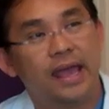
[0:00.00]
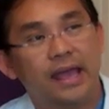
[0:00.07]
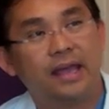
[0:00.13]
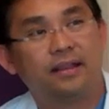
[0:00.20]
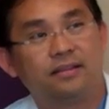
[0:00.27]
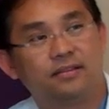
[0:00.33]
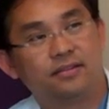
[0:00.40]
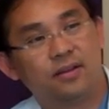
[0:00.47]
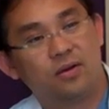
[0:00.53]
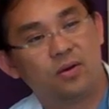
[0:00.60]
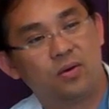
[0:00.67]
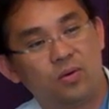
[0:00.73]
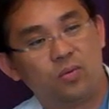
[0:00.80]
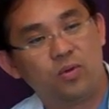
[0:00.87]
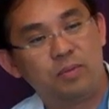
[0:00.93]
And
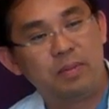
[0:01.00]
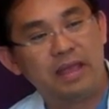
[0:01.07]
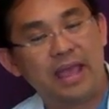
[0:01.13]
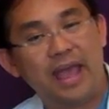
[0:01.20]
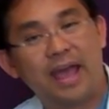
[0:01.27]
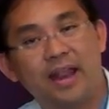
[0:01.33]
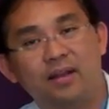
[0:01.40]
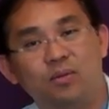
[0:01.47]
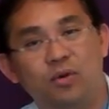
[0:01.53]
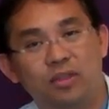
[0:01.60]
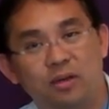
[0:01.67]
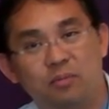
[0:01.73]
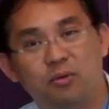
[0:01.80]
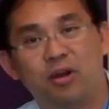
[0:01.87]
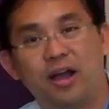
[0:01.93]
so we began
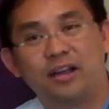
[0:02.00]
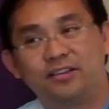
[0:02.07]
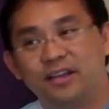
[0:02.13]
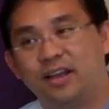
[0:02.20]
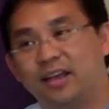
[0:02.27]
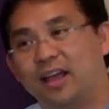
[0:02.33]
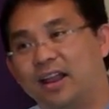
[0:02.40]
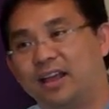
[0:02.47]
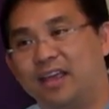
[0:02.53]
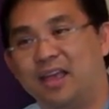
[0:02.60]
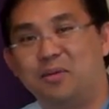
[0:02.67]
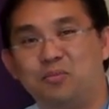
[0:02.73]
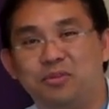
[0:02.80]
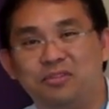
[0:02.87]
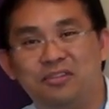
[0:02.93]
with a project that I
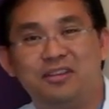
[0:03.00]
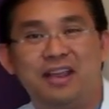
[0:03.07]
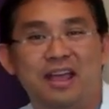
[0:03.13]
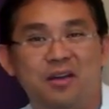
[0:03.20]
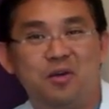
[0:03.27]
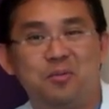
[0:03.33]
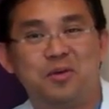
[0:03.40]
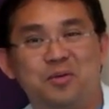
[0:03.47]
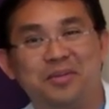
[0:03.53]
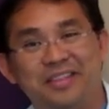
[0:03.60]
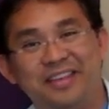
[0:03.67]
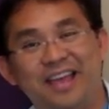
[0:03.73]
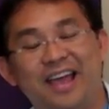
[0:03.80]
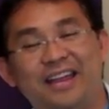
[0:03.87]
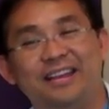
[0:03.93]
came with to Naomi
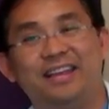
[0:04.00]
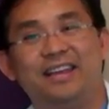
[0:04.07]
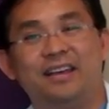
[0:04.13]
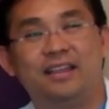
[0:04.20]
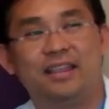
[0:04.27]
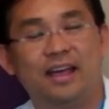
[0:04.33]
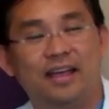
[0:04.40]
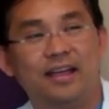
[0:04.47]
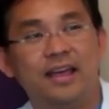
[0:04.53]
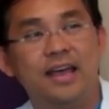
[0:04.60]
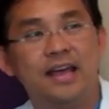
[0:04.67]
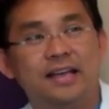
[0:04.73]
with the idea that